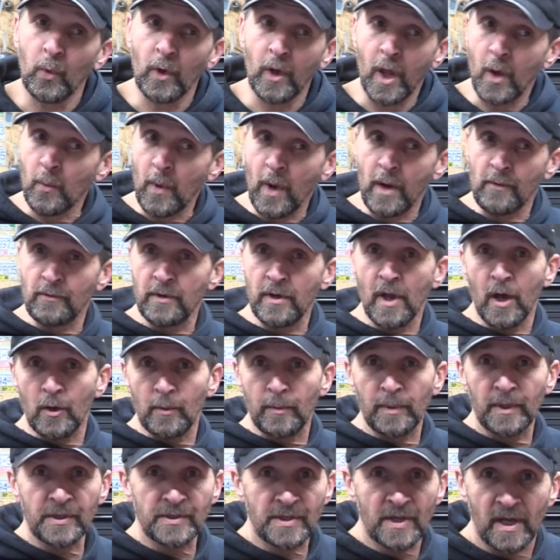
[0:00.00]
Well, I won't know
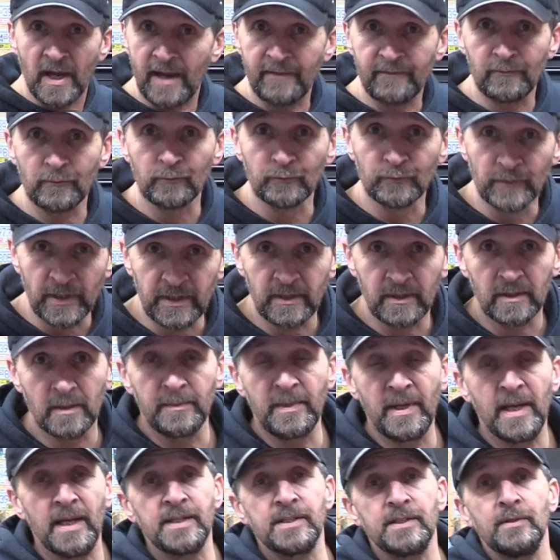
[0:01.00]
because I haven't ridden
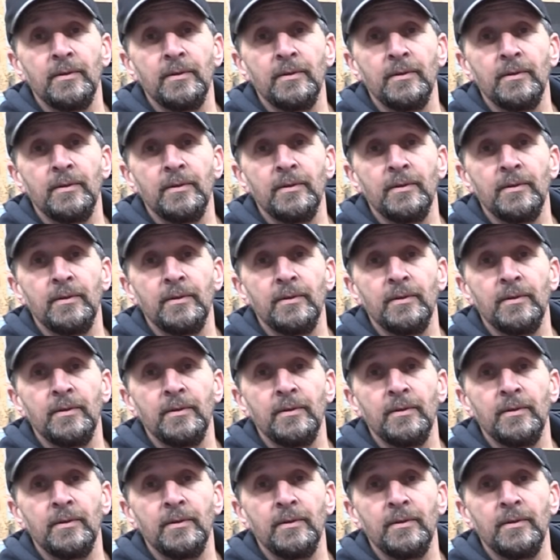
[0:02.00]
them yet,